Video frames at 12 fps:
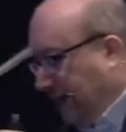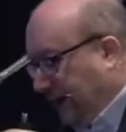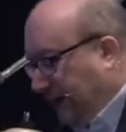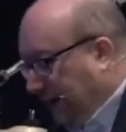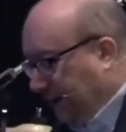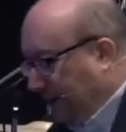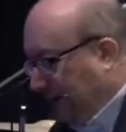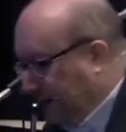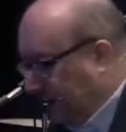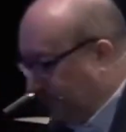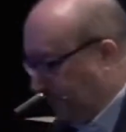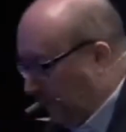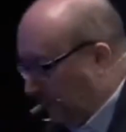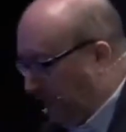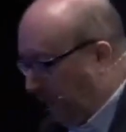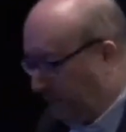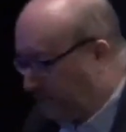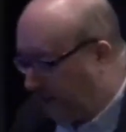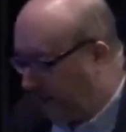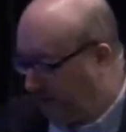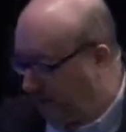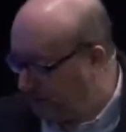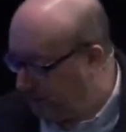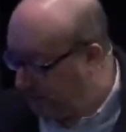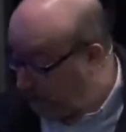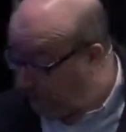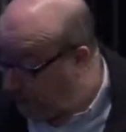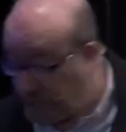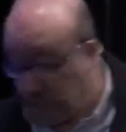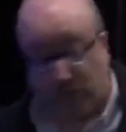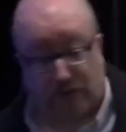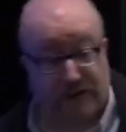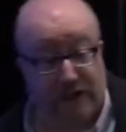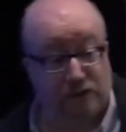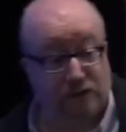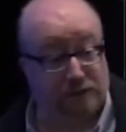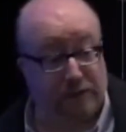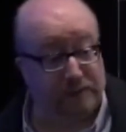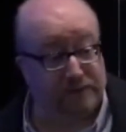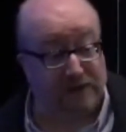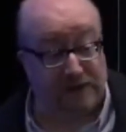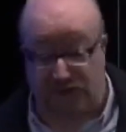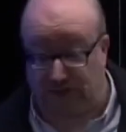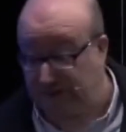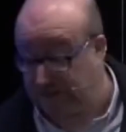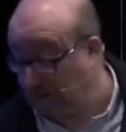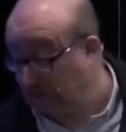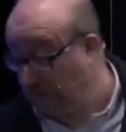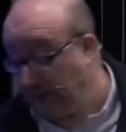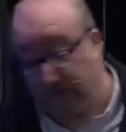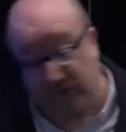And people say, oh, you know, and people got killed. And people say to Jesus, oh, well, they were